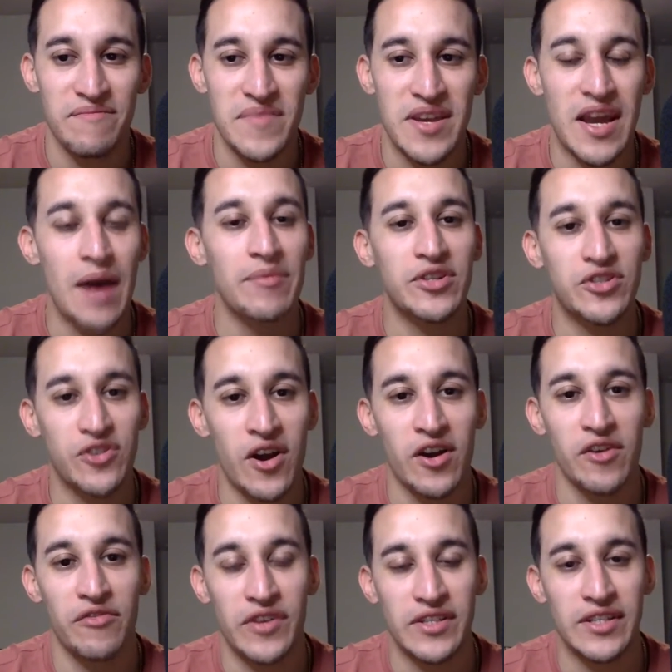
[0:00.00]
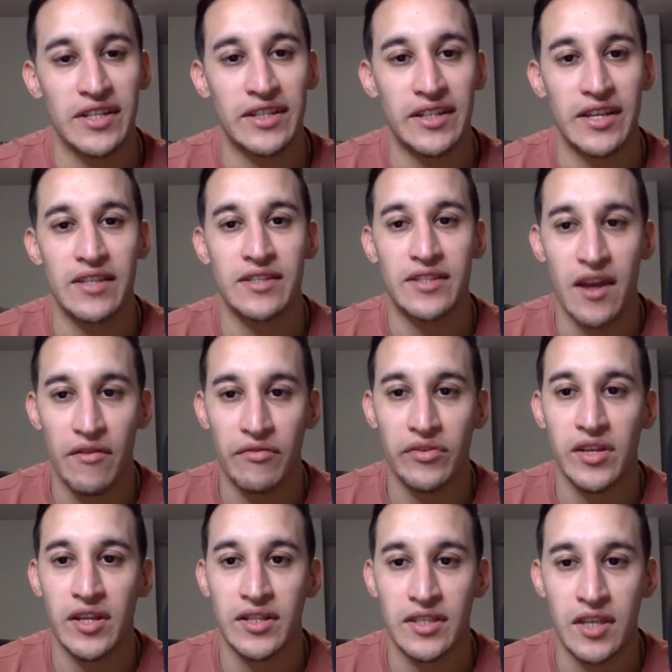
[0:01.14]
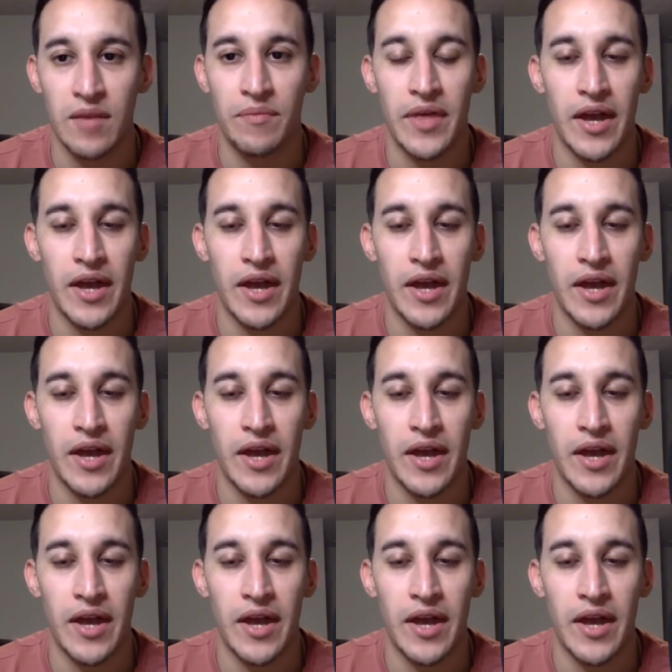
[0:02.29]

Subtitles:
becoming stronger physically is definitely a tip